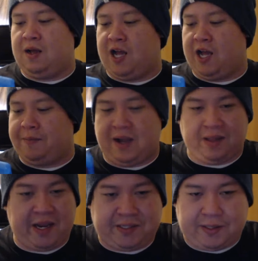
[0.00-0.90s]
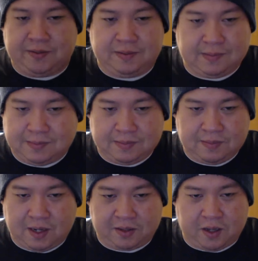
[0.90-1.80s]
I liked it.
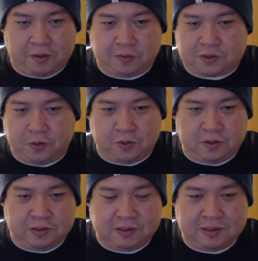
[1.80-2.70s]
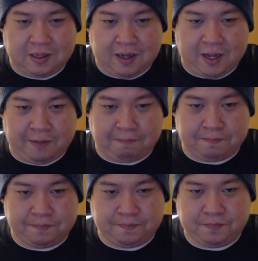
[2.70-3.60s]
I thought it was cool.
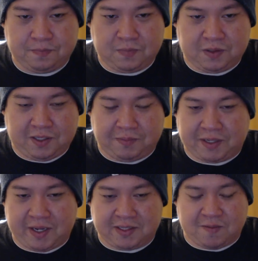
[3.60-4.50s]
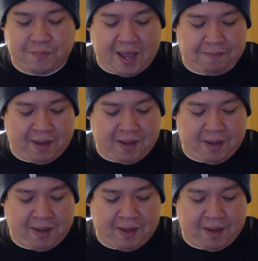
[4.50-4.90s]
You see the beginnings of